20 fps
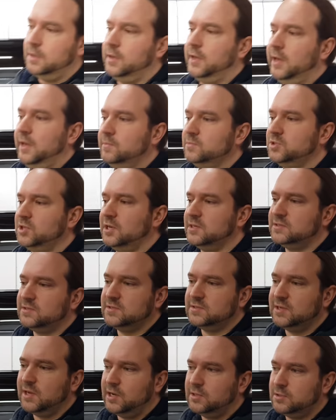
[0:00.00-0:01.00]
AMG has
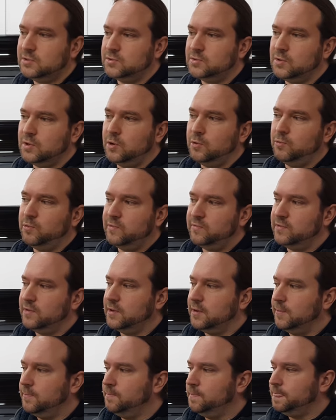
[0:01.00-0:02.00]
decided to go with
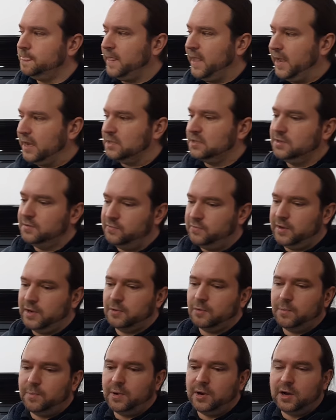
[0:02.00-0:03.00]
an active
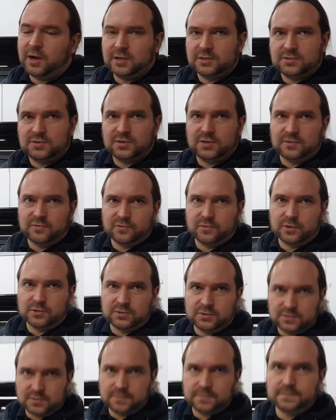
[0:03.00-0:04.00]
aero part. Mm-hmm.
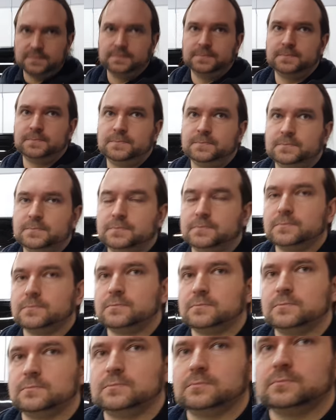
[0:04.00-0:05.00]
Now you
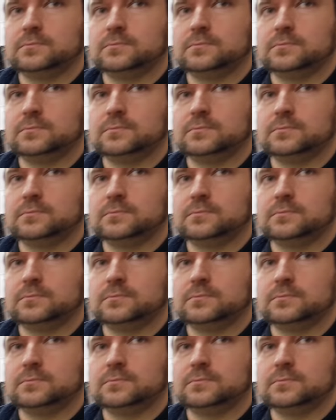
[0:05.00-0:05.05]
already